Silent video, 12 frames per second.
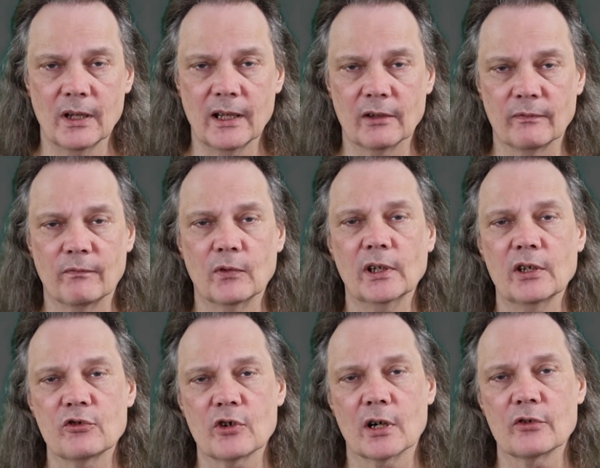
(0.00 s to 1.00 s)
and fully
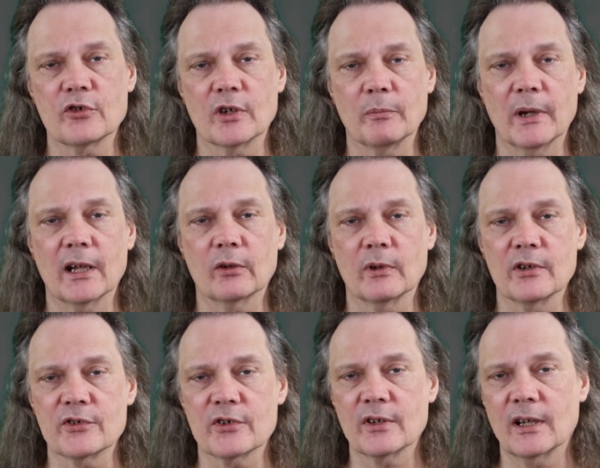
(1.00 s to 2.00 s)
charging
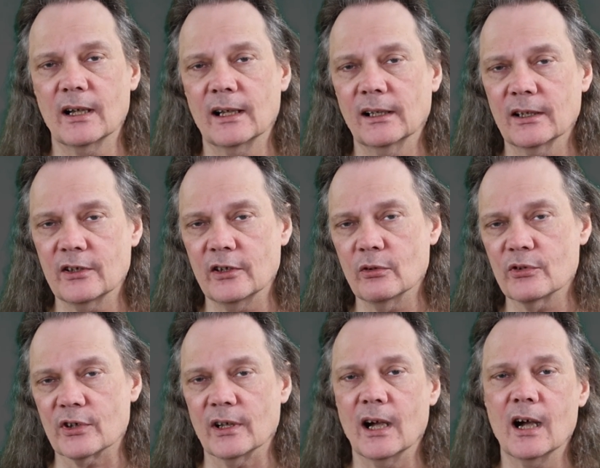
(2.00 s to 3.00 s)
batteries, I like to
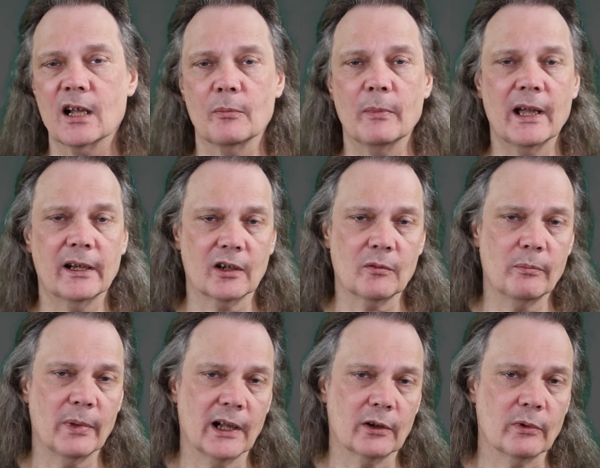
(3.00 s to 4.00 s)
use an automatic
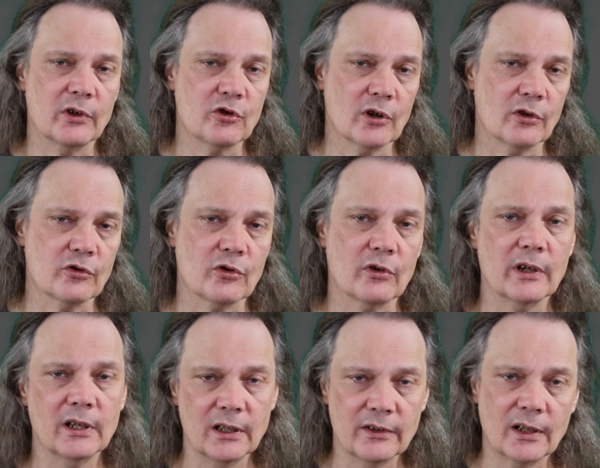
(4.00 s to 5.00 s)
battery charger,
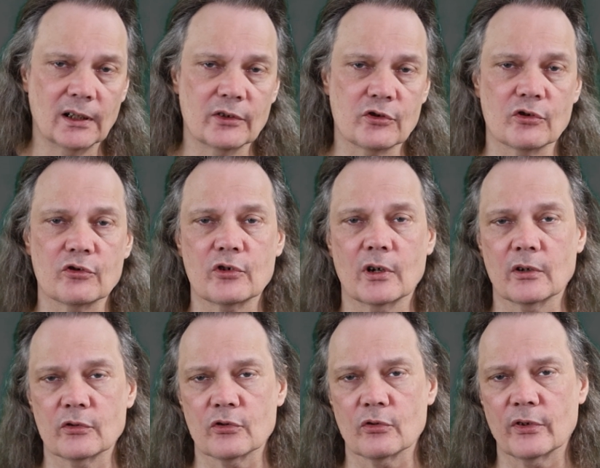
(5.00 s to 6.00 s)
an intelligent
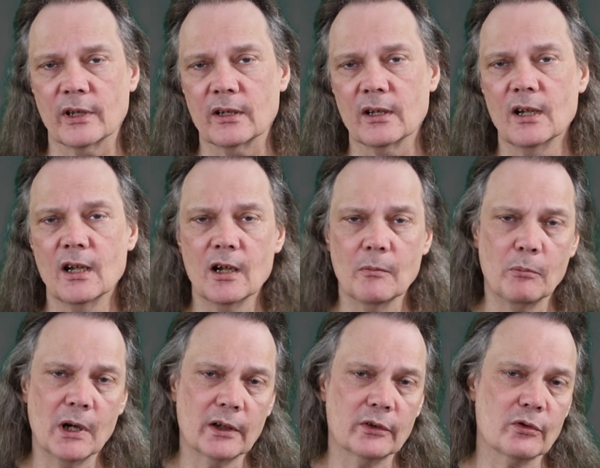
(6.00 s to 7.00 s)
charger that
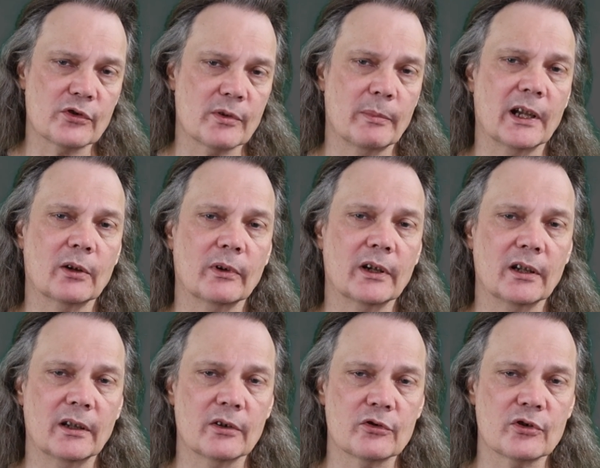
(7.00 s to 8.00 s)
monitors the battery
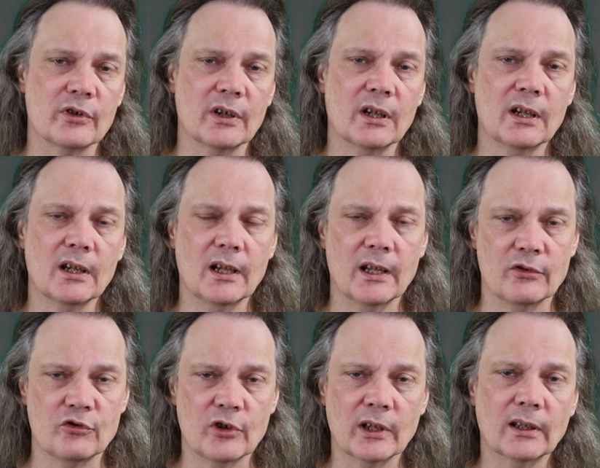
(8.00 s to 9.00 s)
condition
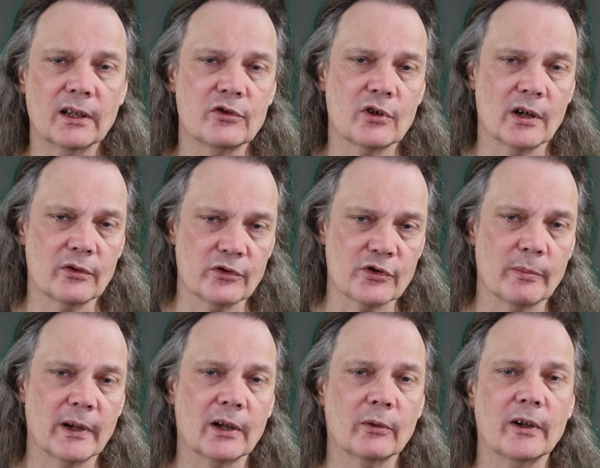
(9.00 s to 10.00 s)
and gently charges the
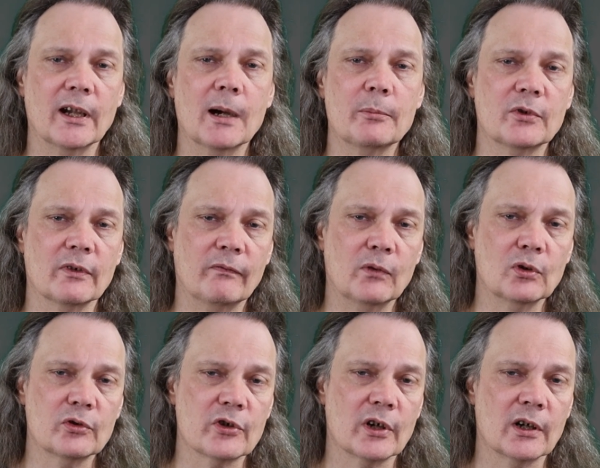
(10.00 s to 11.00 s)
battery up to
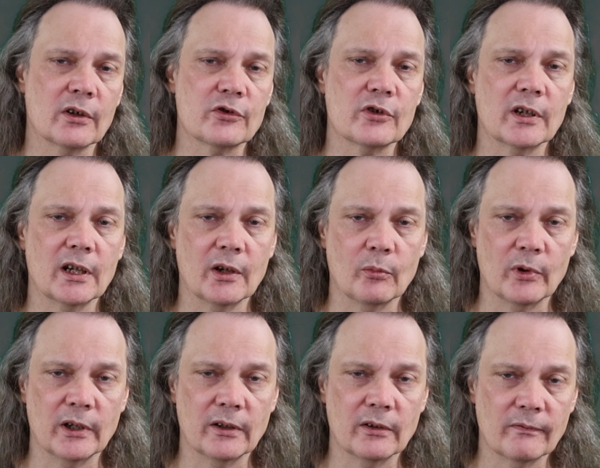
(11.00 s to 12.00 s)
full charge. And
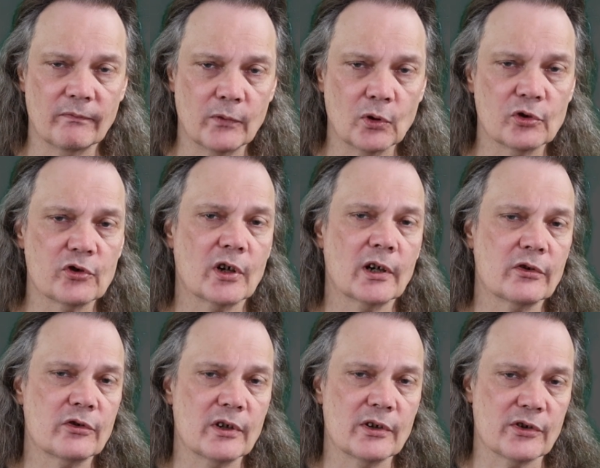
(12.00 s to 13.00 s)
when full
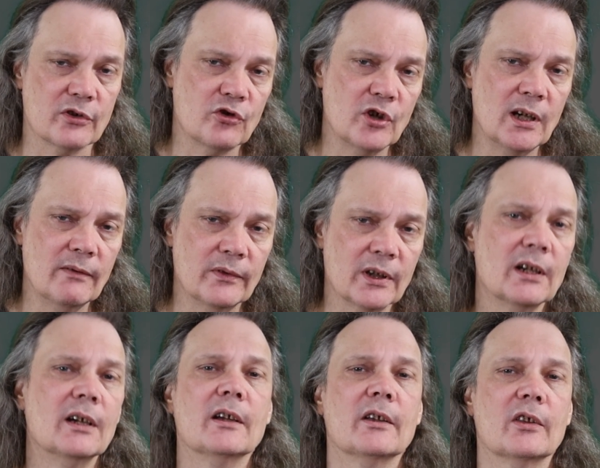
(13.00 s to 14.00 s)
charge is achieved,
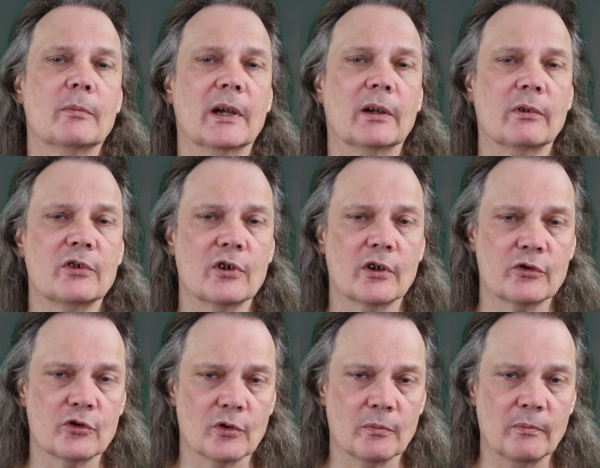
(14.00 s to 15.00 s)
the battery
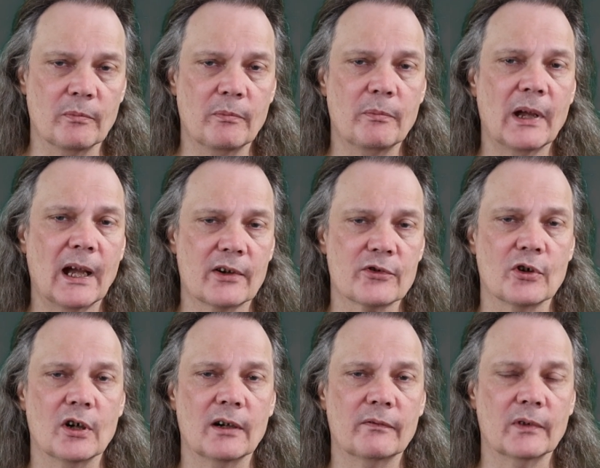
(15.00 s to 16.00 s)
charger backs
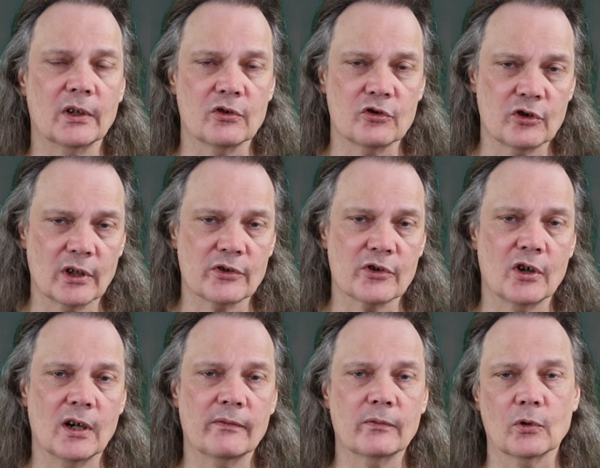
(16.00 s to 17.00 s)
off and shuts
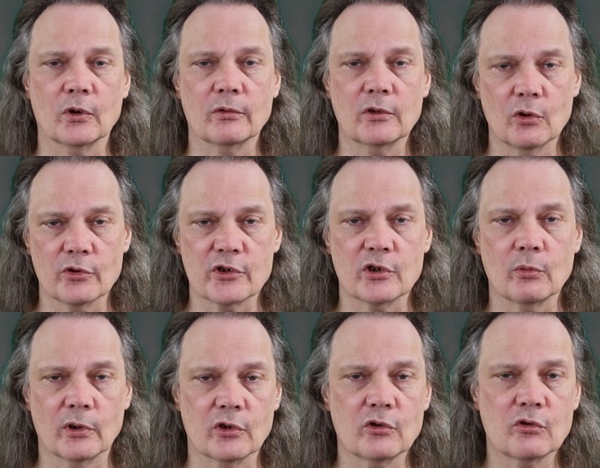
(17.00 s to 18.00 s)
off or goes
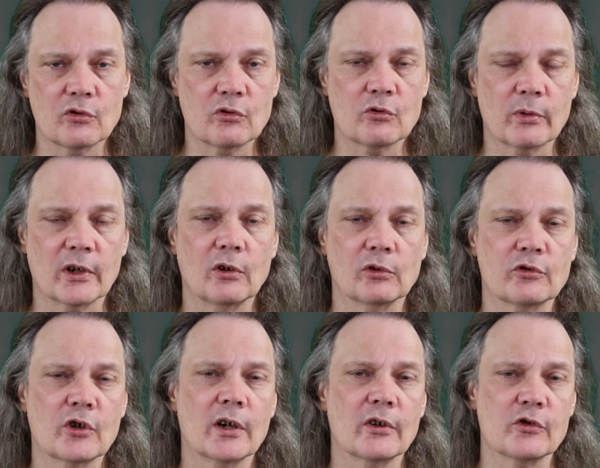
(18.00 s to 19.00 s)
into a trickle
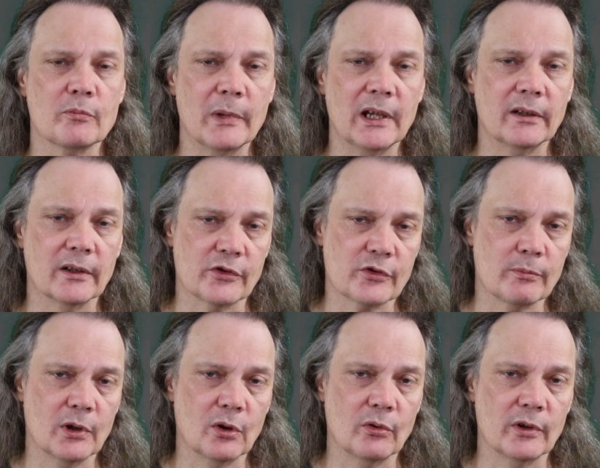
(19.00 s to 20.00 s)
charge maintenance
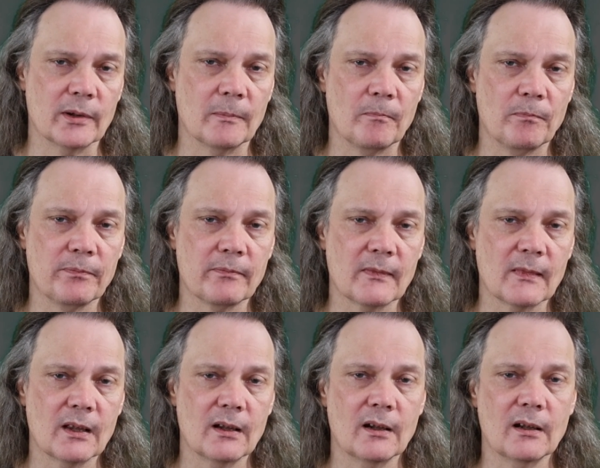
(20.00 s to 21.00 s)
mode.
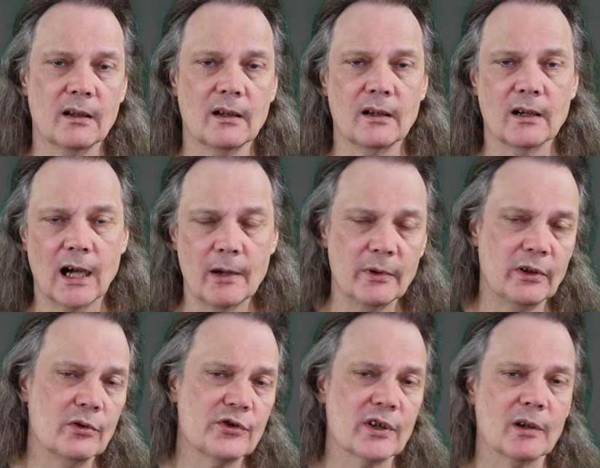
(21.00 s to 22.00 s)
I've been
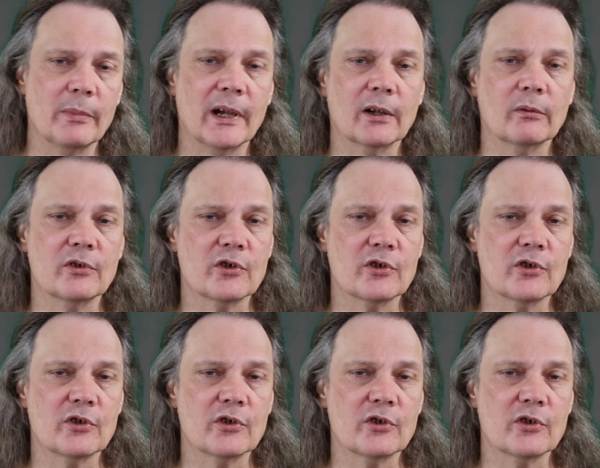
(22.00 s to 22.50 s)
using a battery